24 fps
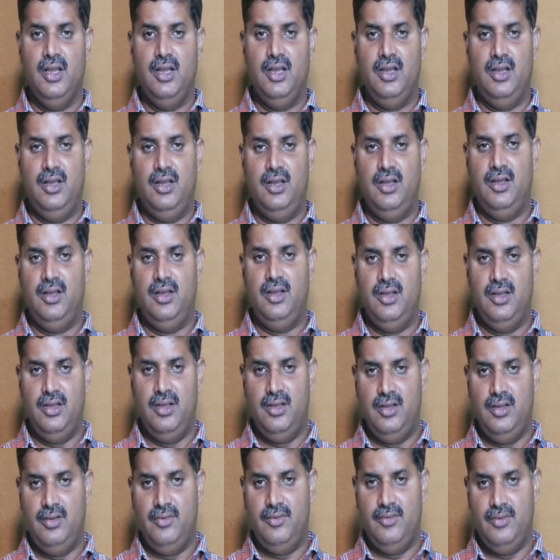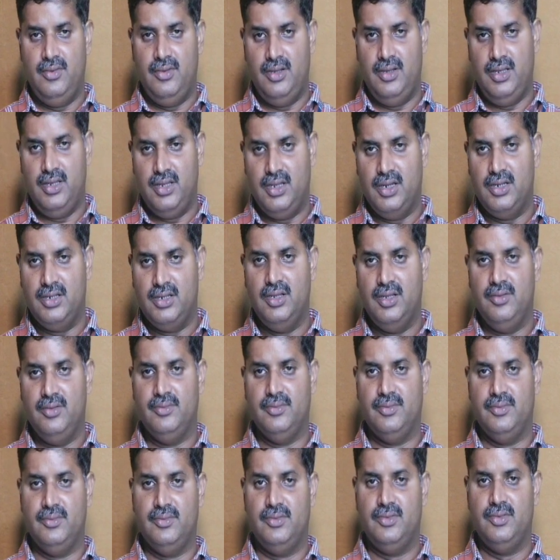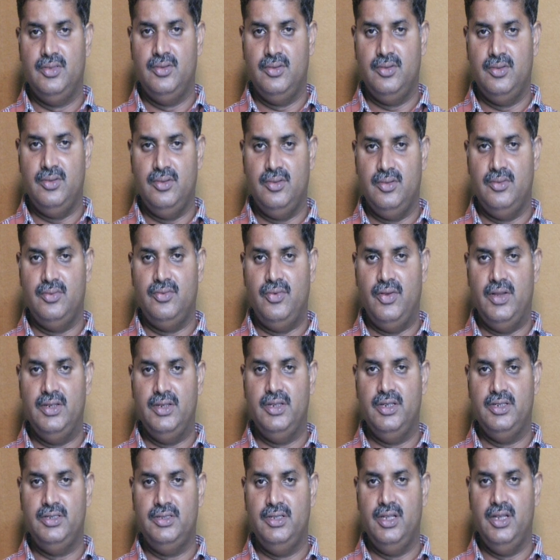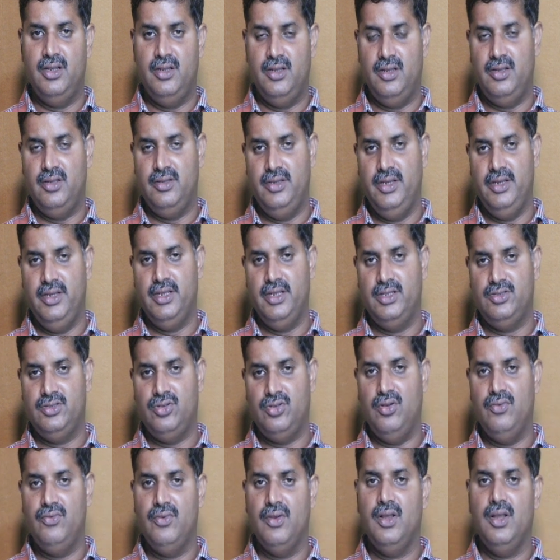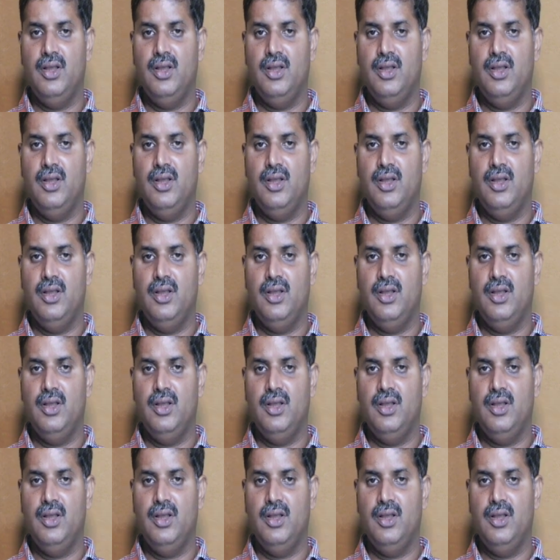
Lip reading: algorithm. Furnish the details of